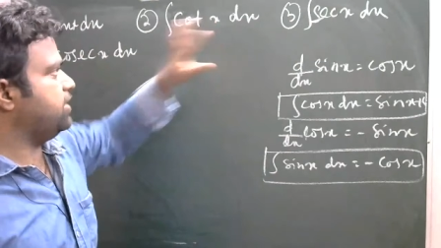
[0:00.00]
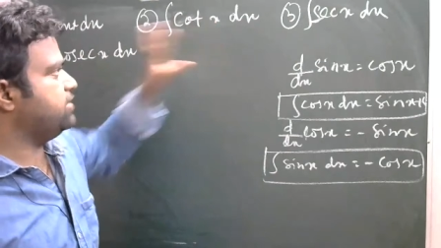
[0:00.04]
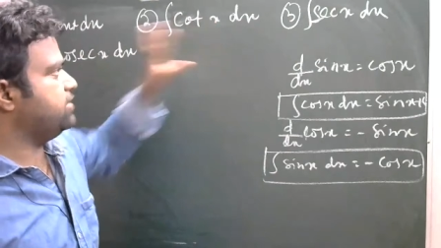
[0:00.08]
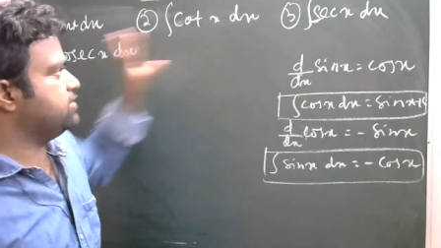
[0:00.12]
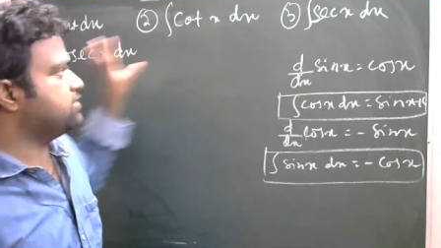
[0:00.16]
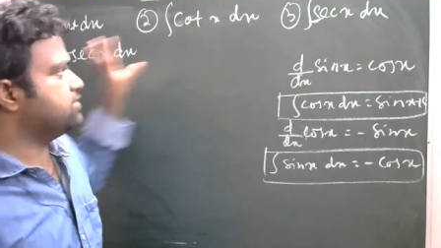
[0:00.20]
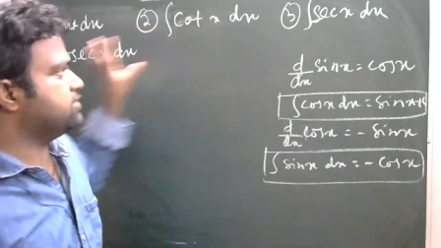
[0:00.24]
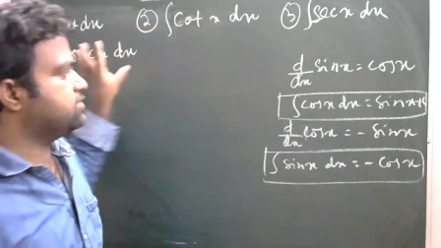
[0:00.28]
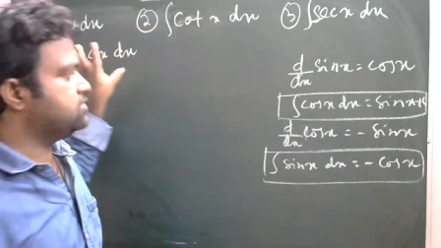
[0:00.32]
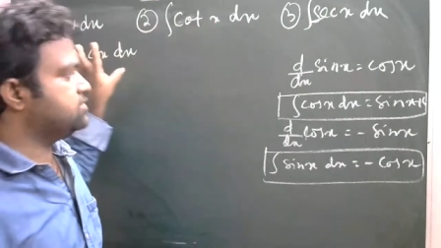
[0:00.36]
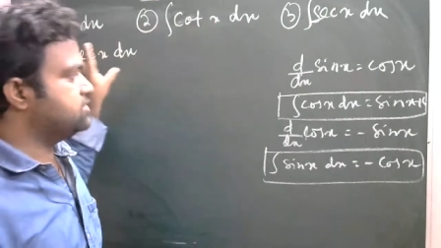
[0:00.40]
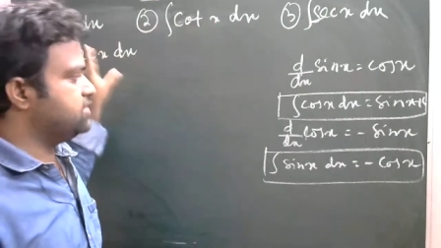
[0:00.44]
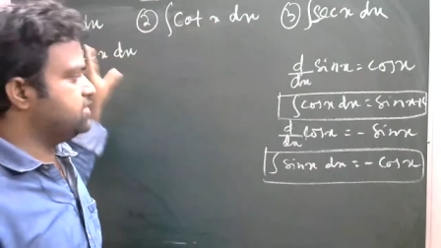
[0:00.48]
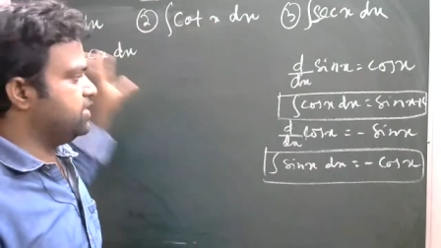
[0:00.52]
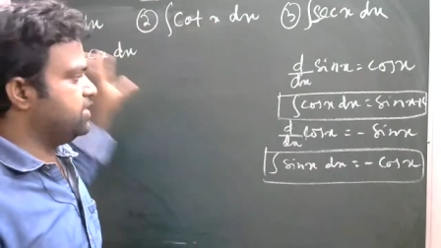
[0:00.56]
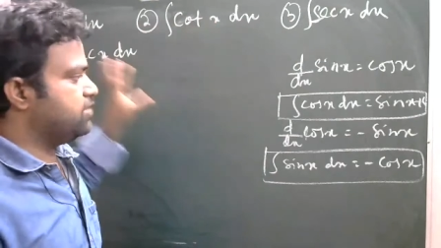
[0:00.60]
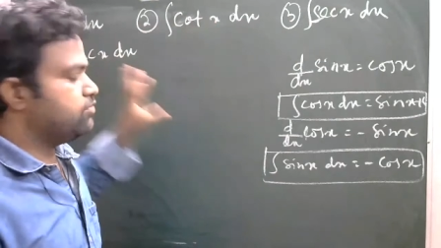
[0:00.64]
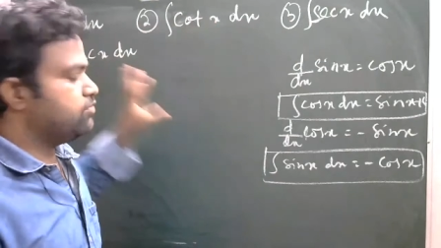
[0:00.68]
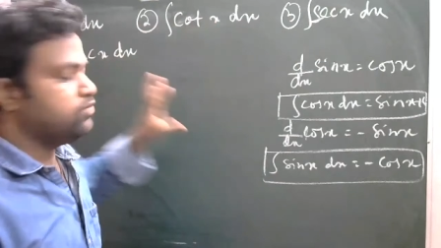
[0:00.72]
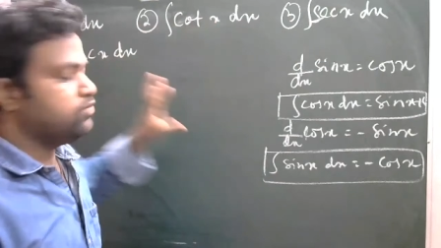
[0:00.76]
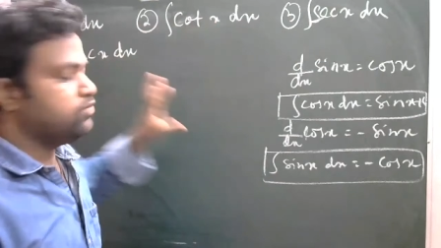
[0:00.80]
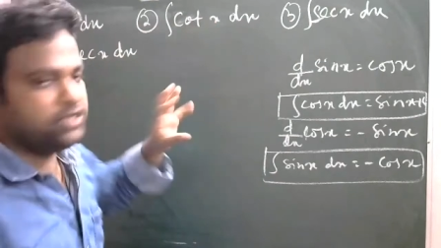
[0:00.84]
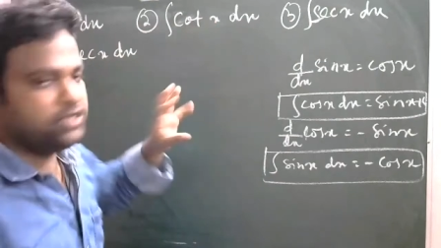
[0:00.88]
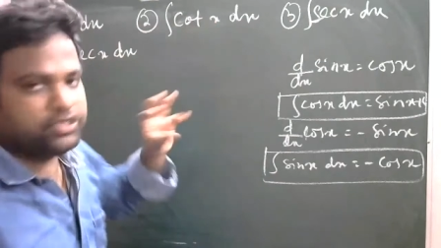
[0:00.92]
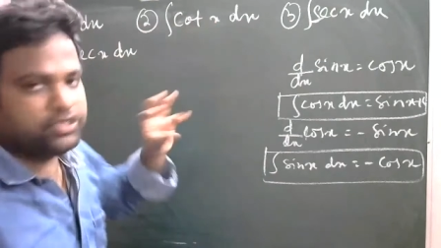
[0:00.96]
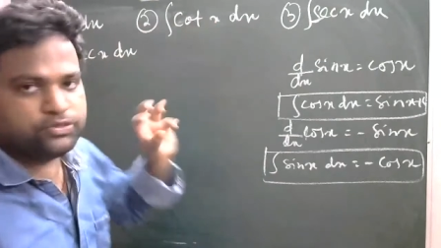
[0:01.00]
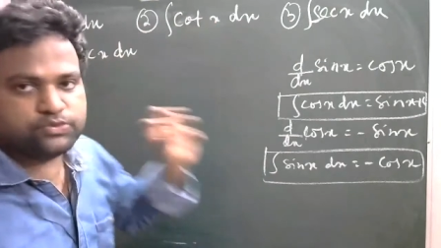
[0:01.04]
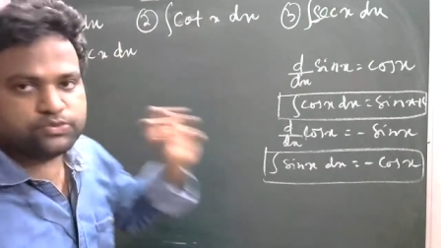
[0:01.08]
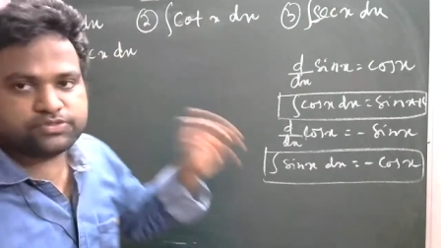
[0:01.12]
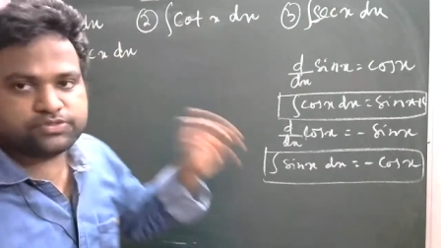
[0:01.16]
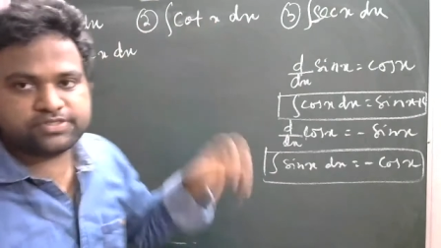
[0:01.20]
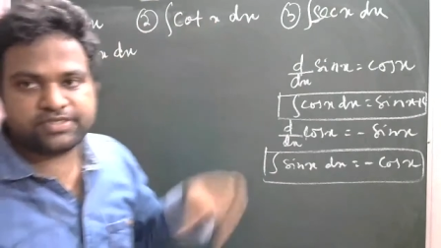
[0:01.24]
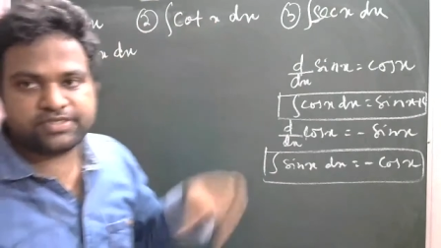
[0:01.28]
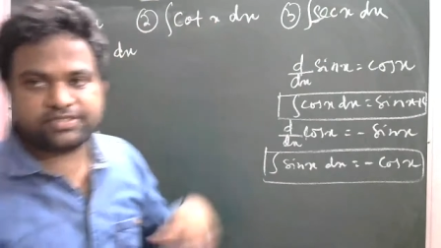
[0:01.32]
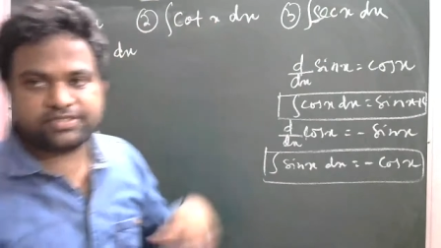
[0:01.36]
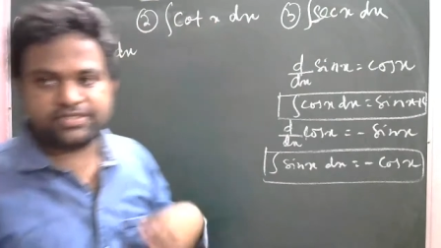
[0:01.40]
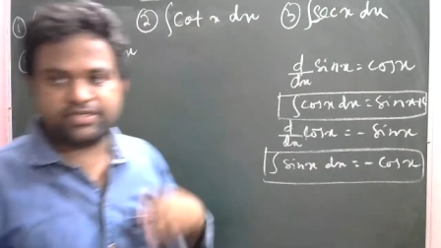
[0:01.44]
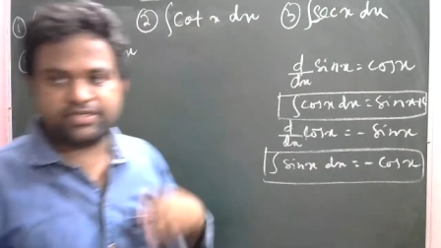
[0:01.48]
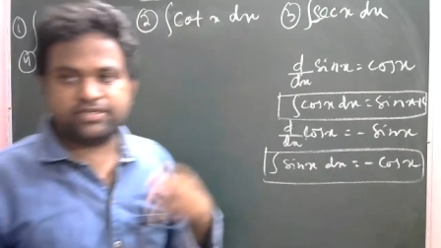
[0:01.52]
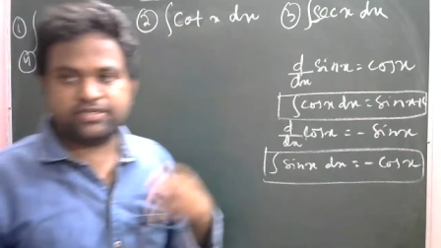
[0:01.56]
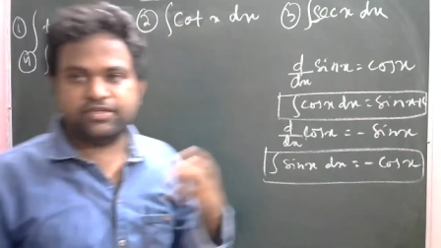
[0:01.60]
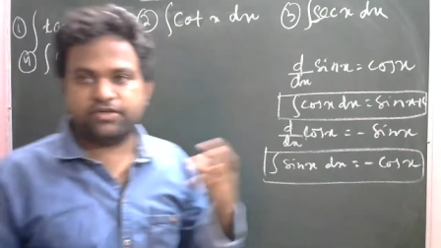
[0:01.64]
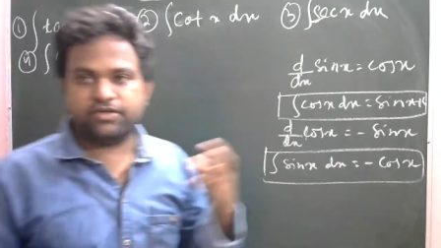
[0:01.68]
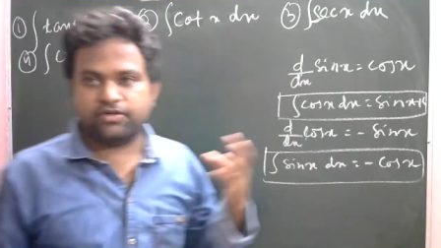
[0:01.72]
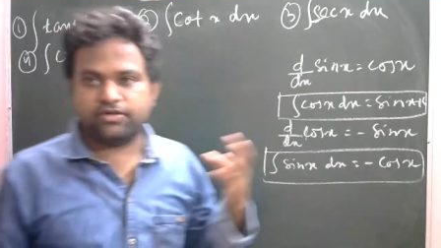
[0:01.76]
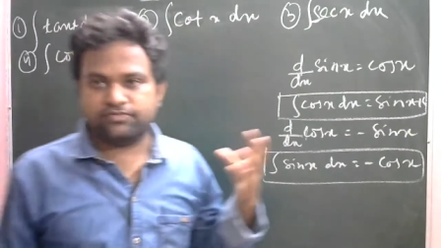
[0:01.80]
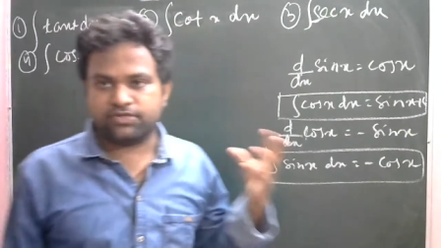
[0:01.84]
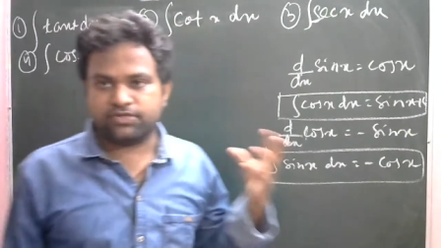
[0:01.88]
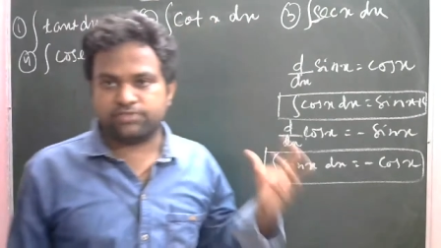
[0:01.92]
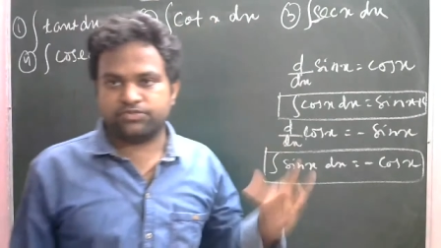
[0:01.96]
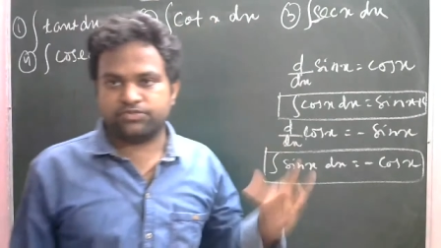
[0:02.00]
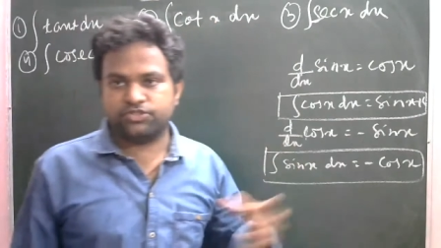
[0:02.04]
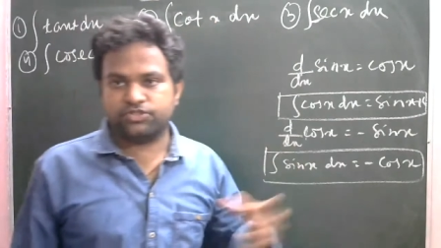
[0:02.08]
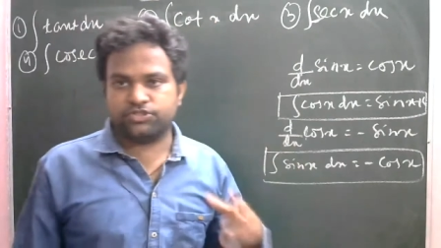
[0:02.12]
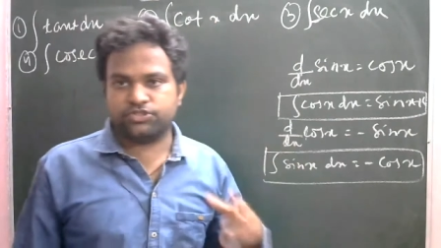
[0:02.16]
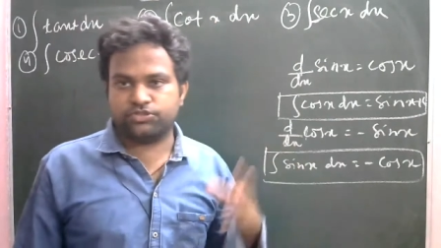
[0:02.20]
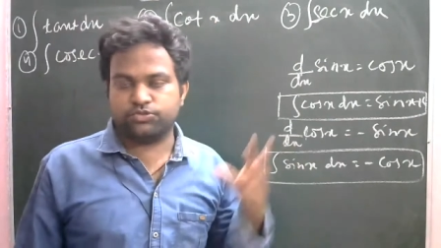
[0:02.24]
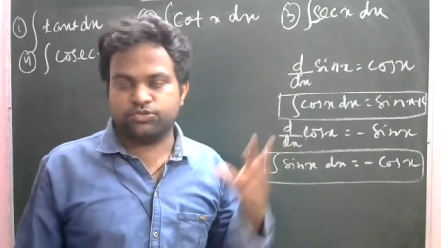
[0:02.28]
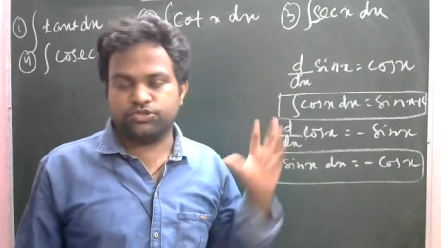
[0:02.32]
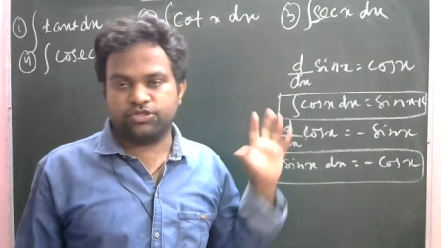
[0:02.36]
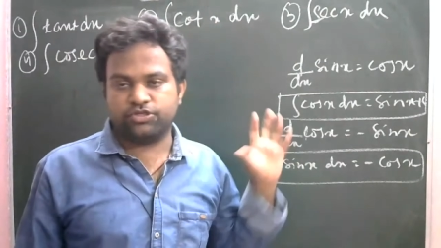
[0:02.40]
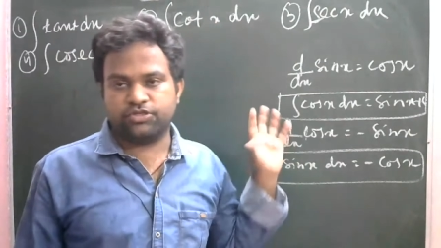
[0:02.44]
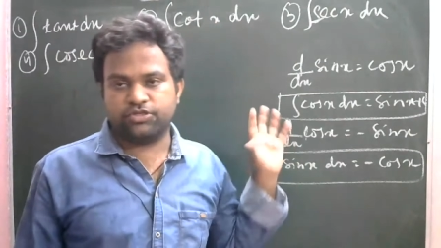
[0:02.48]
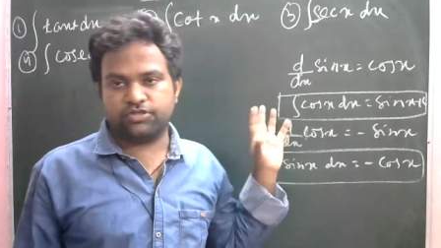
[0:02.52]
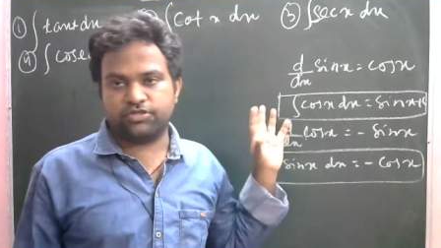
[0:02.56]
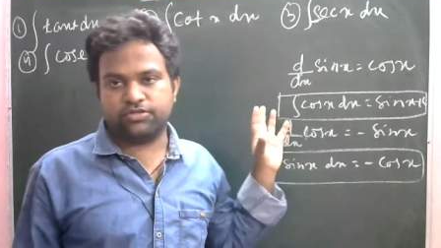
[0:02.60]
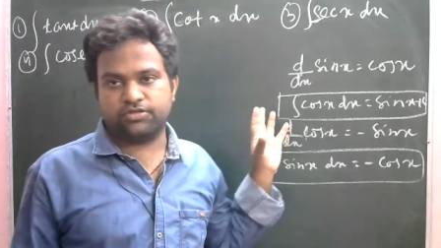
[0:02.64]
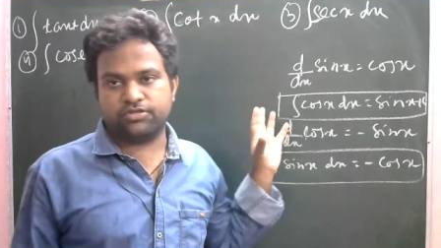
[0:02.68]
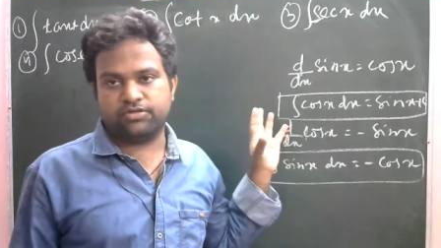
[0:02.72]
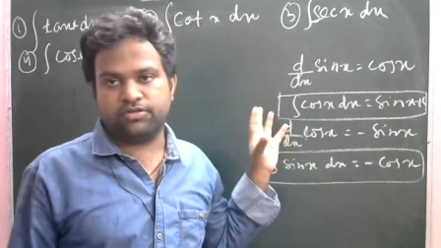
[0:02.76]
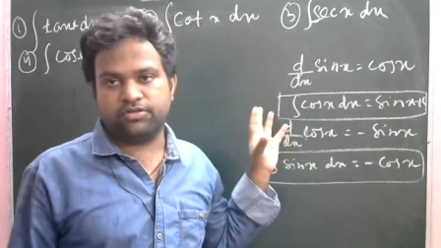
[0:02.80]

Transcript: and sec will use the technique of substitution,